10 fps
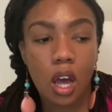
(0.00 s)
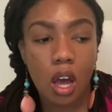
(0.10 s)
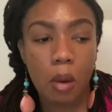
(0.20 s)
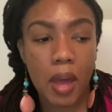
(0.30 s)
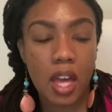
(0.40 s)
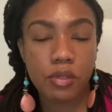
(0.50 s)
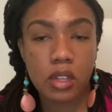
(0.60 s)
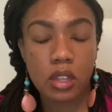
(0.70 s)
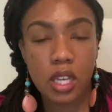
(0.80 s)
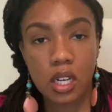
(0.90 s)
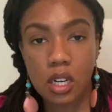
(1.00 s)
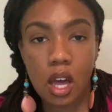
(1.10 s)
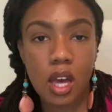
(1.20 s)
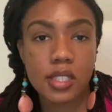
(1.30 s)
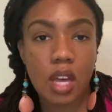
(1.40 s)
having thin
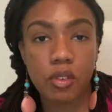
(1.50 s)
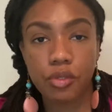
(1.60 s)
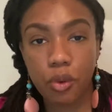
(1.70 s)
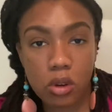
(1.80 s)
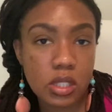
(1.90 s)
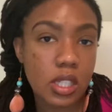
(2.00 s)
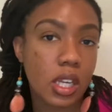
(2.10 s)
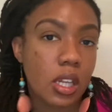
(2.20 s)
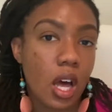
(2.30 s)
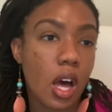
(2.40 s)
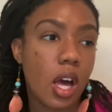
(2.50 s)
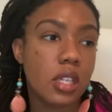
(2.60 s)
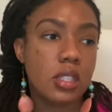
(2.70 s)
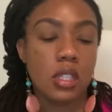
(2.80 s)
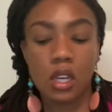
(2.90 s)
locks, having 4C
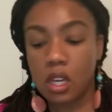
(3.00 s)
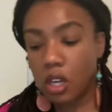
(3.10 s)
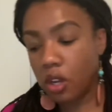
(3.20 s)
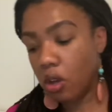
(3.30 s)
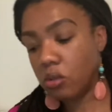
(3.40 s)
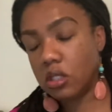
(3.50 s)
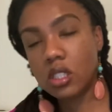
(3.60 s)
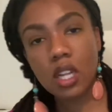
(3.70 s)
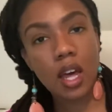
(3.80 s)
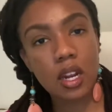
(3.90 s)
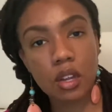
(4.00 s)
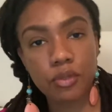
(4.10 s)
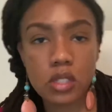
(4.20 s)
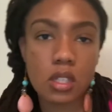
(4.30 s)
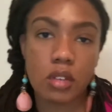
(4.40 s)
locks, you know, just a lot of
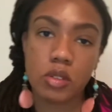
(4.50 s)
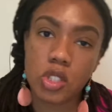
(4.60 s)
different stuff.